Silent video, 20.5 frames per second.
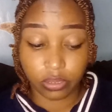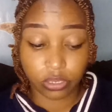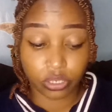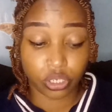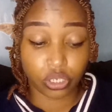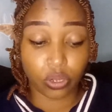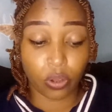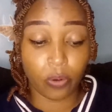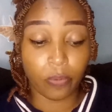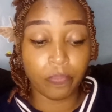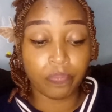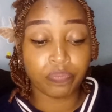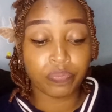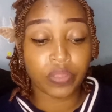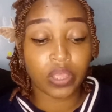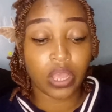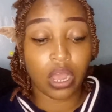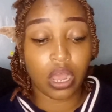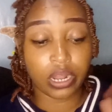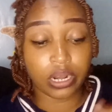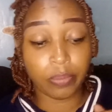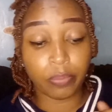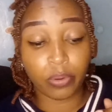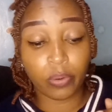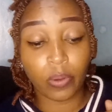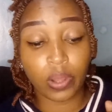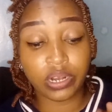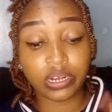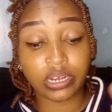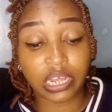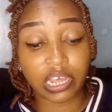So number
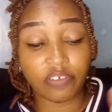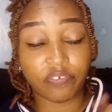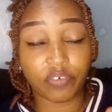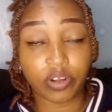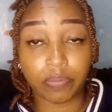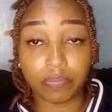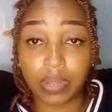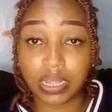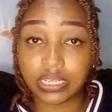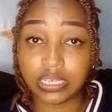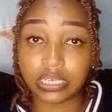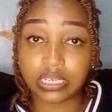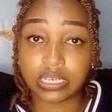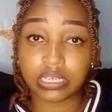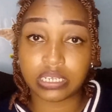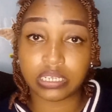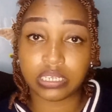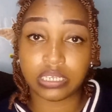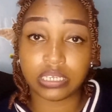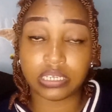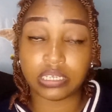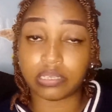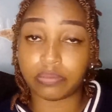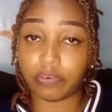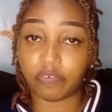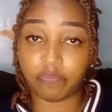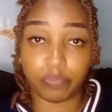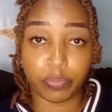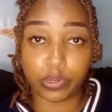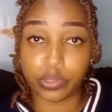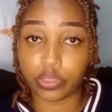1, diaphragmatic system
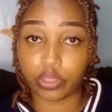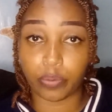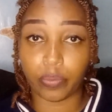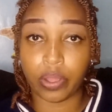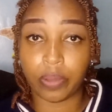of breathing,